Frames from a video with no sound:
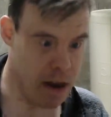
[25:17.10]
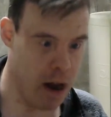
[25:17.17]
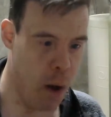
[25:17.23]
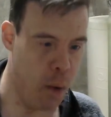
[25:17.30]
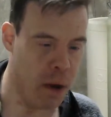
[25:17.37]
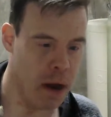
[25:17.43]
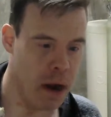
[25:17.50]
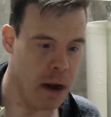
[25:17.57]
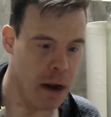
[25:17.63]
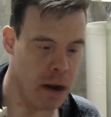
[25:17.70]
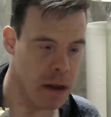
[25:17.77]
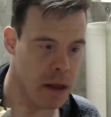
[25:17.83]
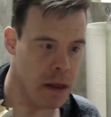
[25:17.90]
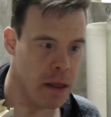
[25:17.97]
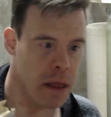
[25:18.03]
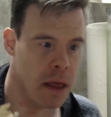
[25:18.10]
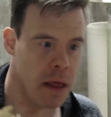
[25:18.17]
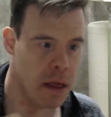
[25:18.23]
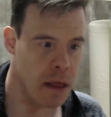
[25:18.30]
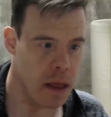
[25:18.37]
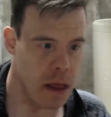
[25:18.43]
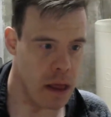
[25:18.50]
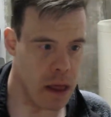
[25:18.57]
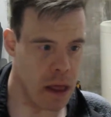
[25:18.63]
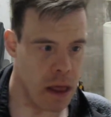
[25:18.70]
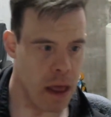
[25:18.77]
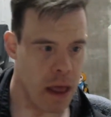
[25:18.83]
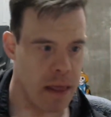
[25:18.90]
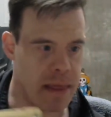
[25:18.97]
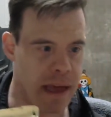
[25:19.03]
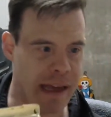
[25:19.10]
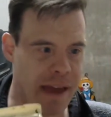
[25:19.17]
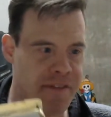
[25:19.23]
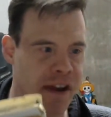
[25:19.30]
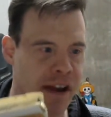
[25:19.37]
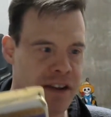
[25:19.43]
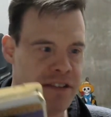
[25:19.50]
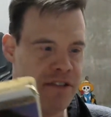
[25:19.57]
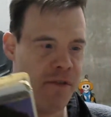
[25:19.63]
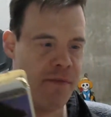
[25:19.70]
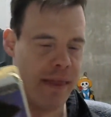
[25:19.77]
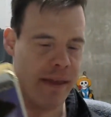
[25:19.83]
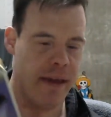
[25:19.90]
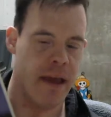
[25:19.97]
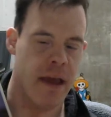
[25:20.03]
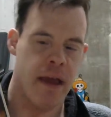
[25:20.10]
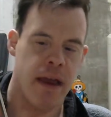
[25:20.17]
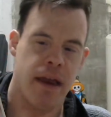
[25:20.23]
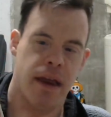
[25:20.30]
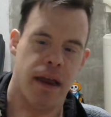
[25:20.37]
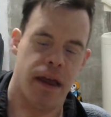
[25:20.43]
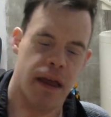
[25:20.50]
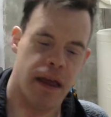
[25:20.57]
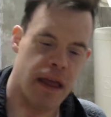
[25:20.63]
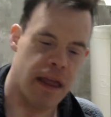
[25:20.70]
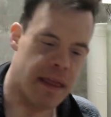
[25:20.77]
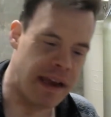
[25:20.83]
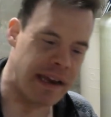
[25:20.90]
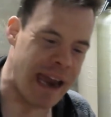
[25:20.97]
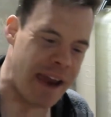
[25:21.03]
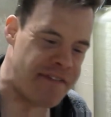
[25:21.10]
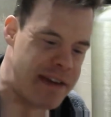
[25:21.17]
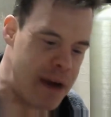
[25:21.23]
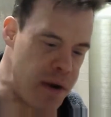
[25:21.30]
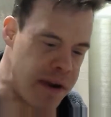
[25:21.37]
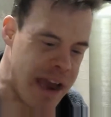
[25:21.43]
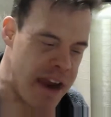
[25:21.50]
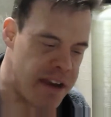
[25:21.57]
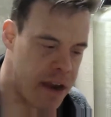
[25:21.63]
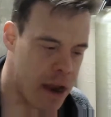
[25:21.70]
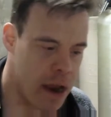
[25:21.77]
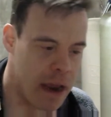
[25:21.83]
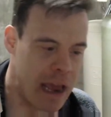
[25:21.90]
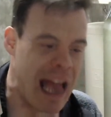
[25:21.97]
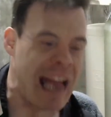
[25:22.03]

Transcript: You know, like if you can simply, like if you can't,